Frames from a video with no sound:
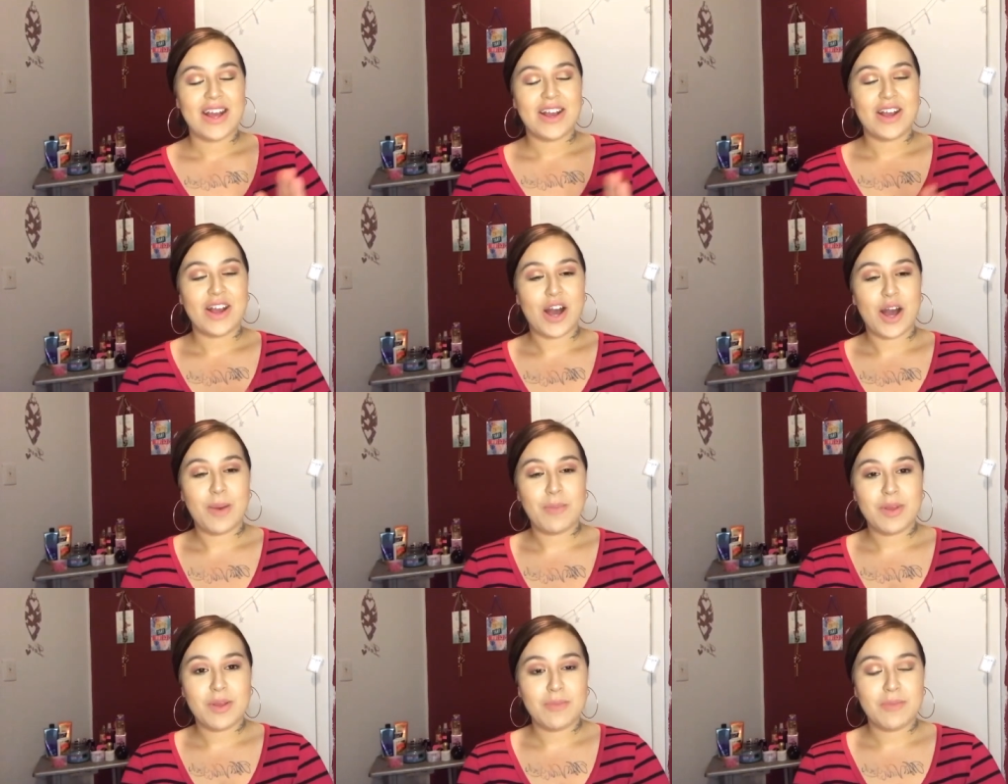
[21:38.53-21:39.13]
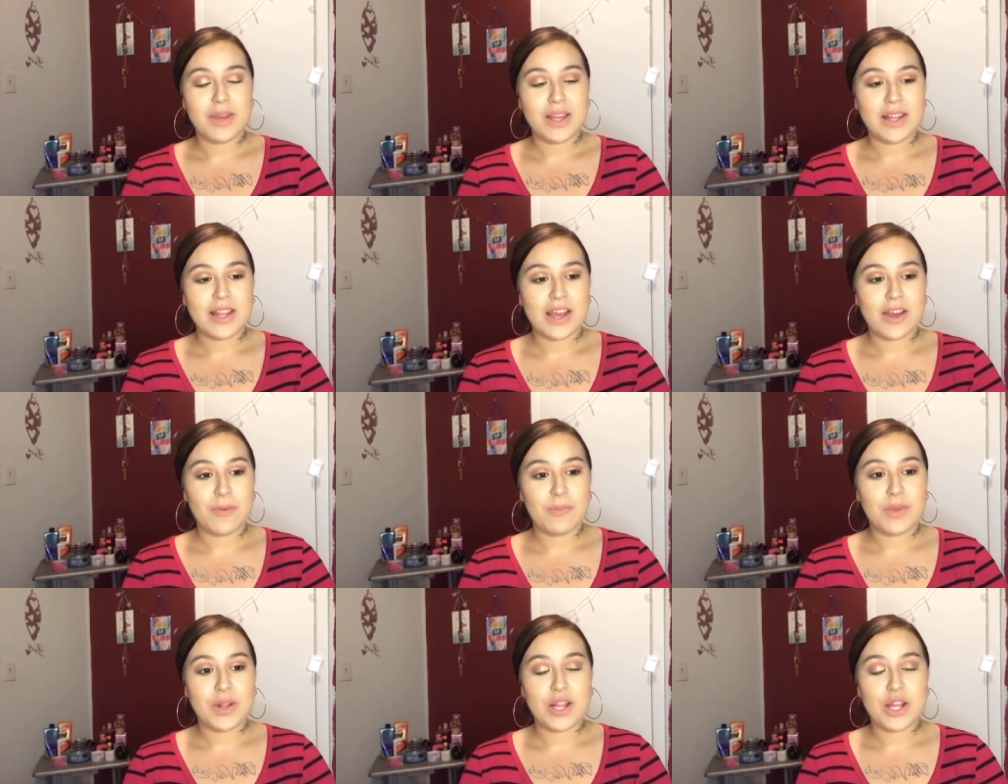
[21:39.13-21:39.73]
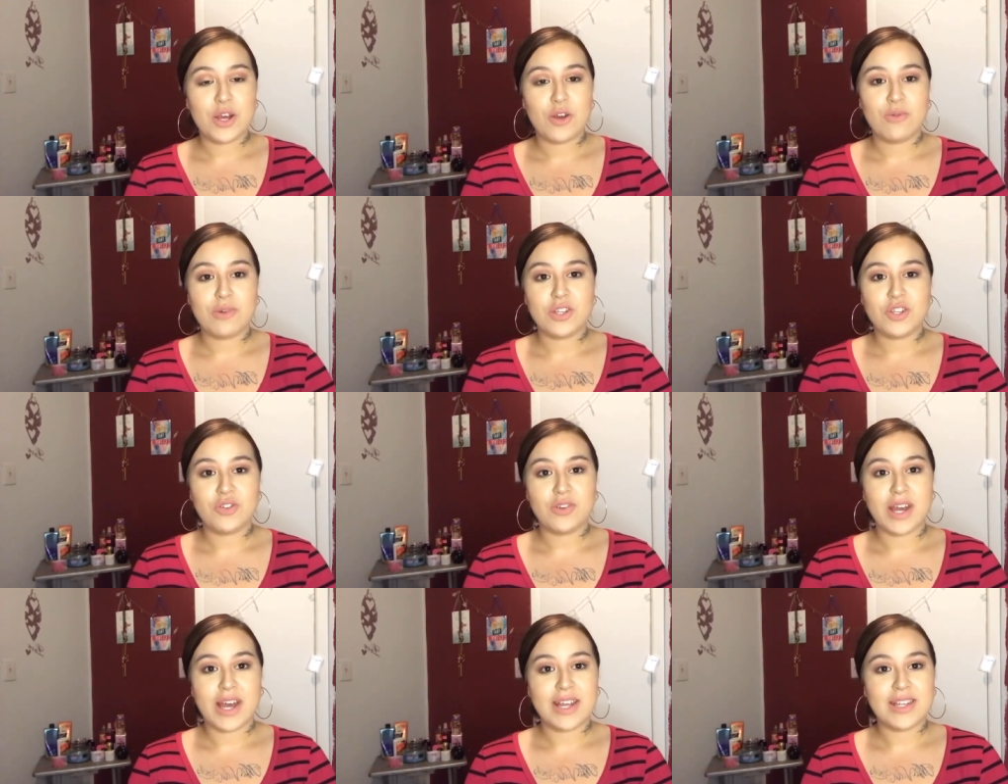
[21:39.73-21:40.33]
Comment me down below
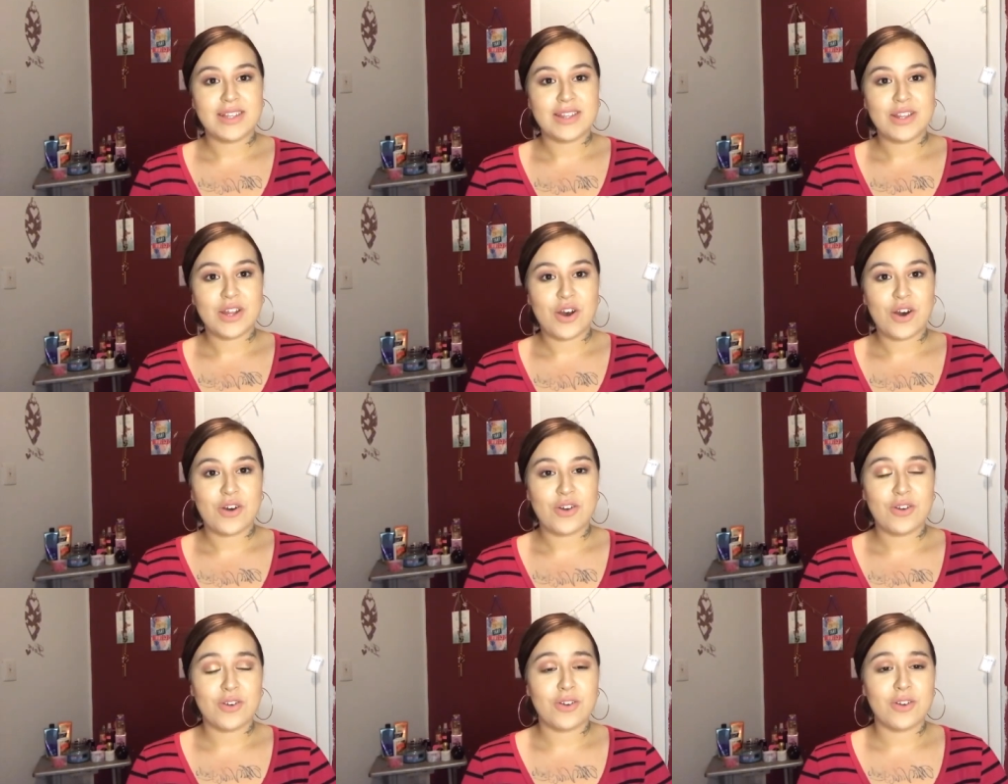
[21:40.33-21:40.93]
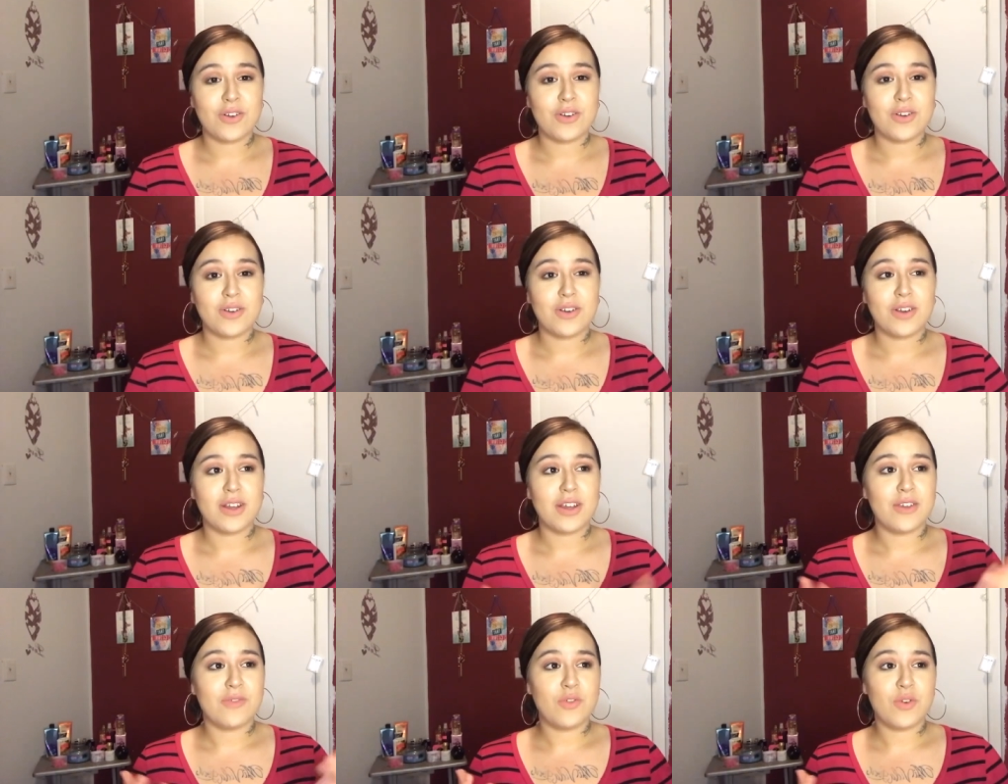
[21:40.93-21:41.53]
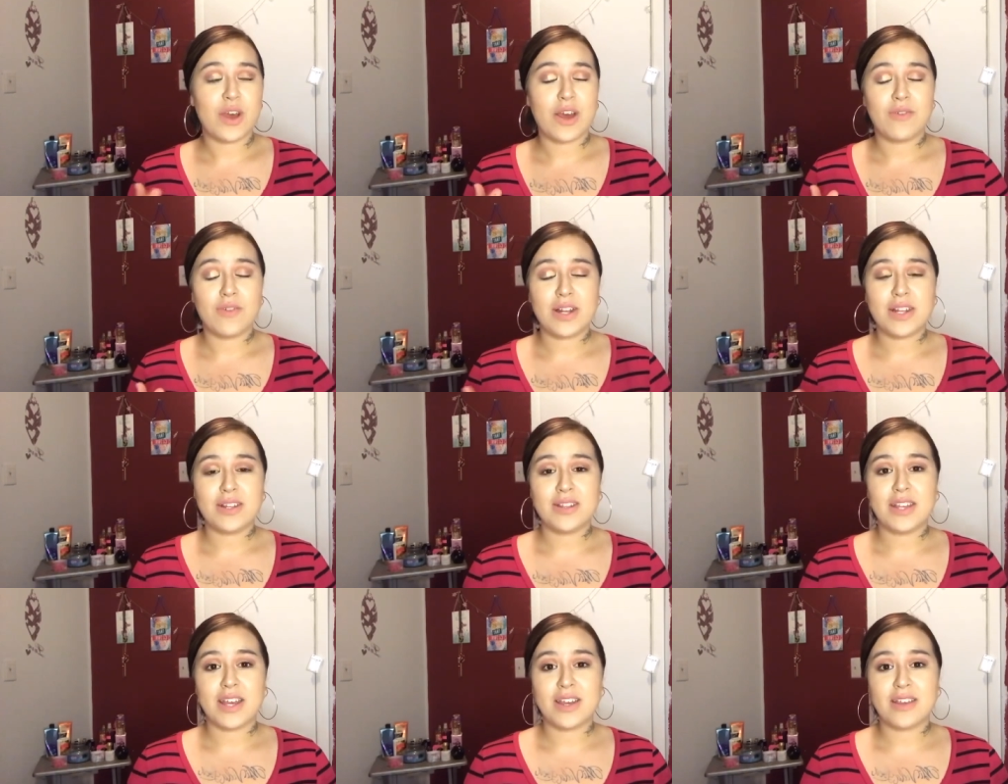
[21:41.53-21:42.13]
what you guys thought, or if you have
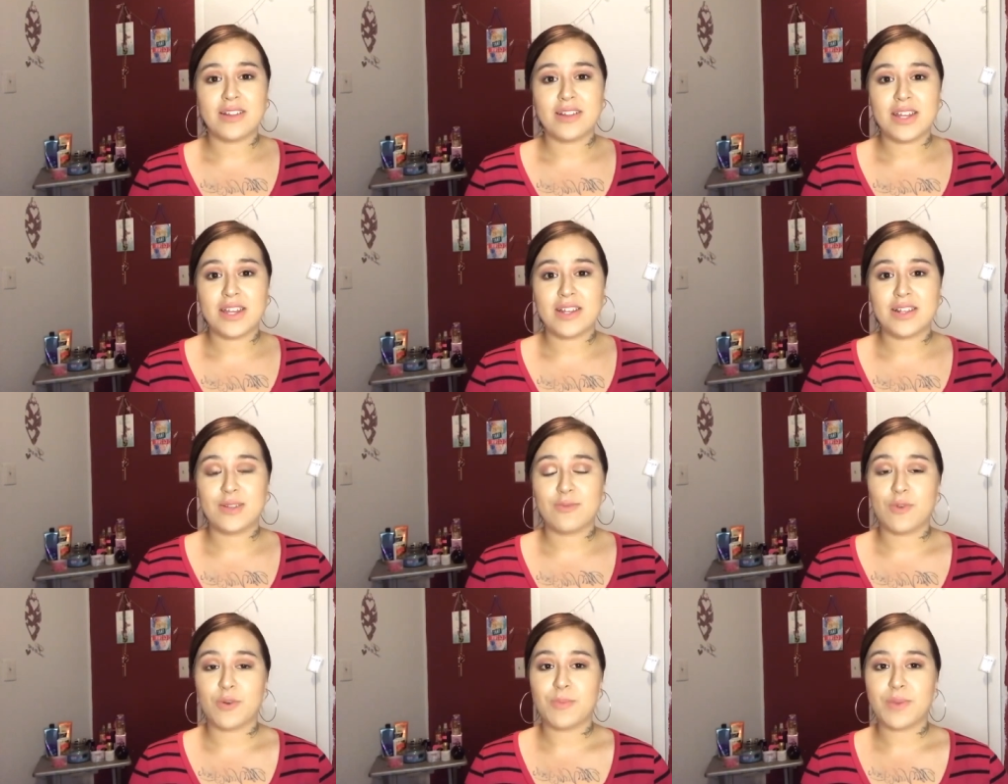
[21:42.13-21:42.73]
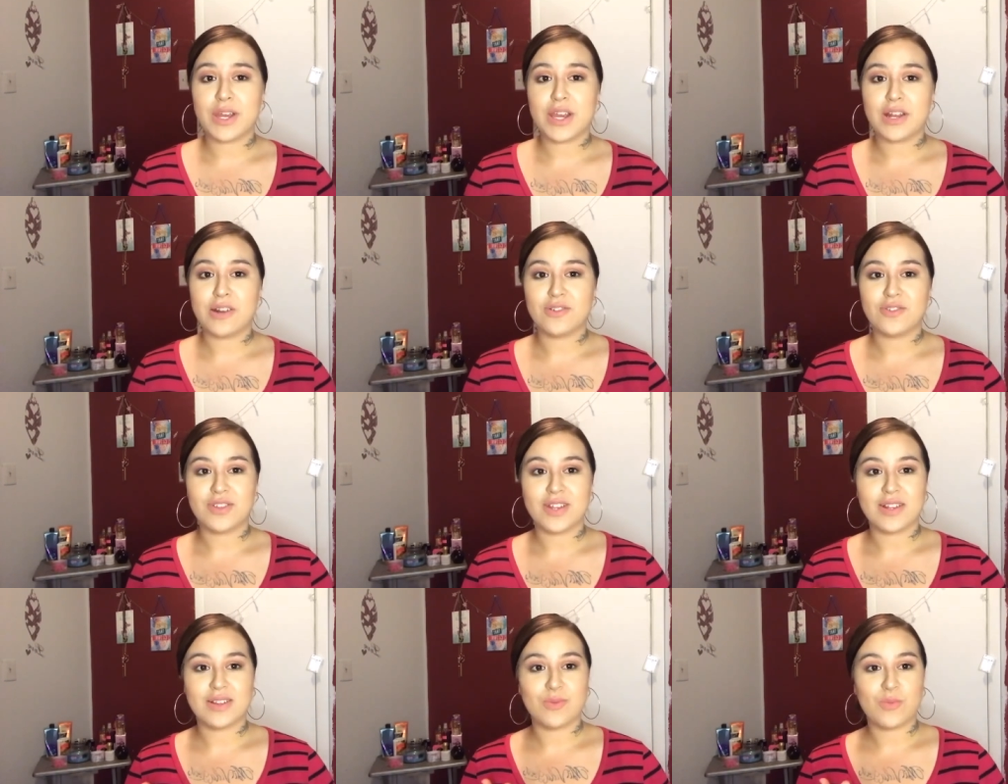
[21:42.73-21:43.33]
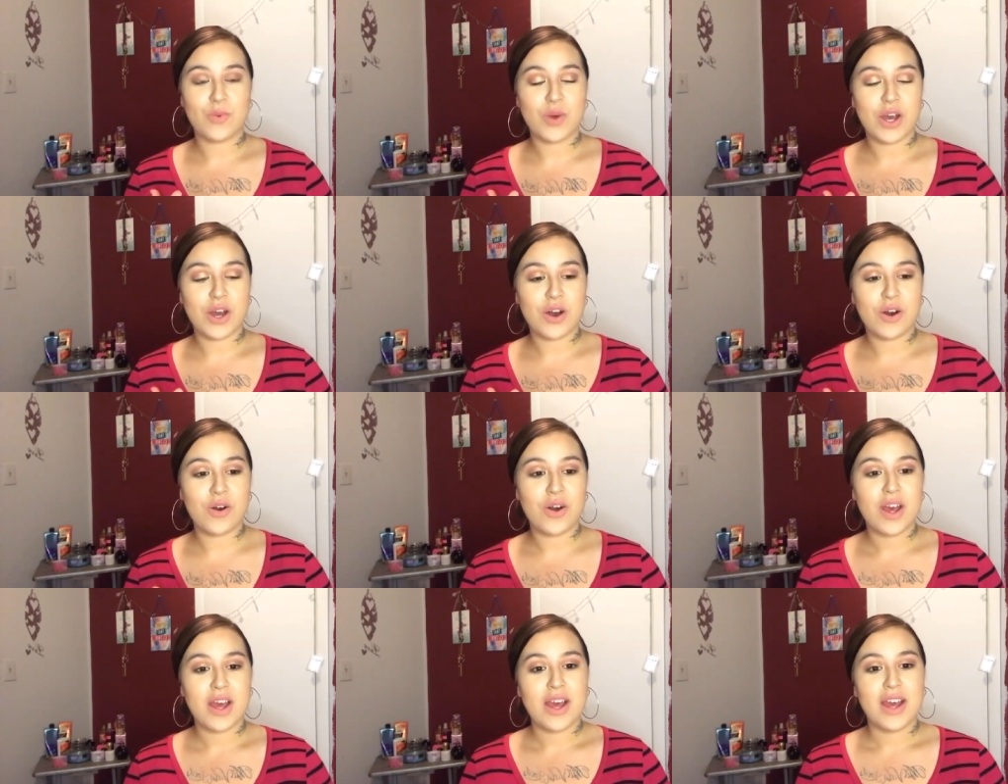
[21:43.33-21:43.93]
any techniques for beginners as
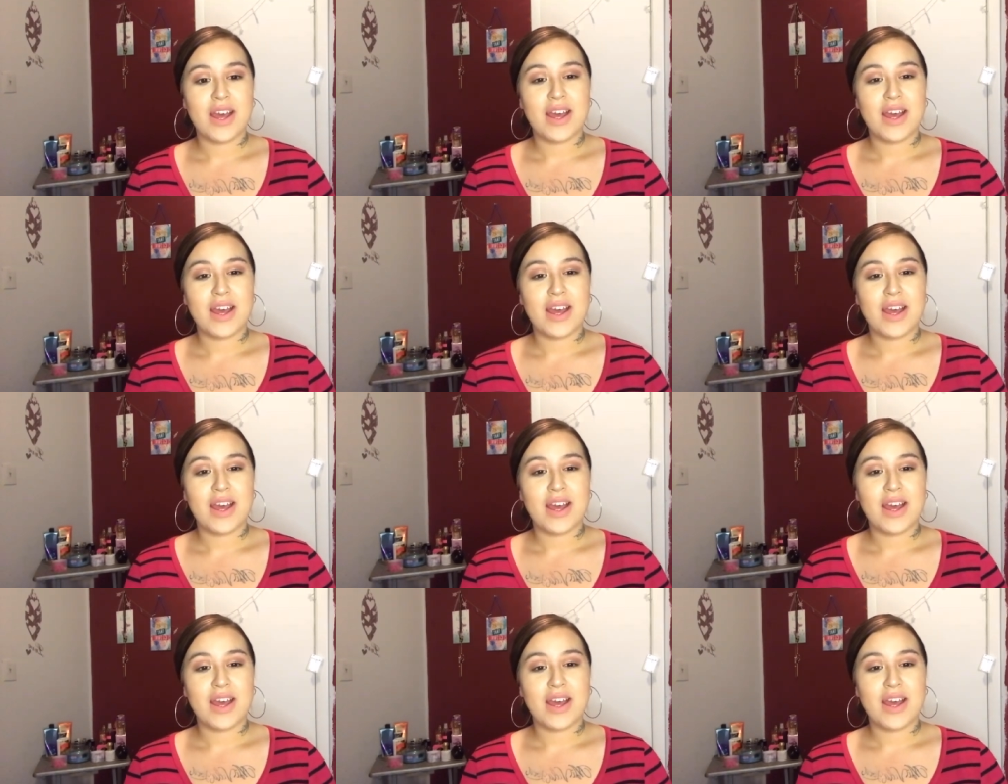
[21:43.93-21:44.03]
well.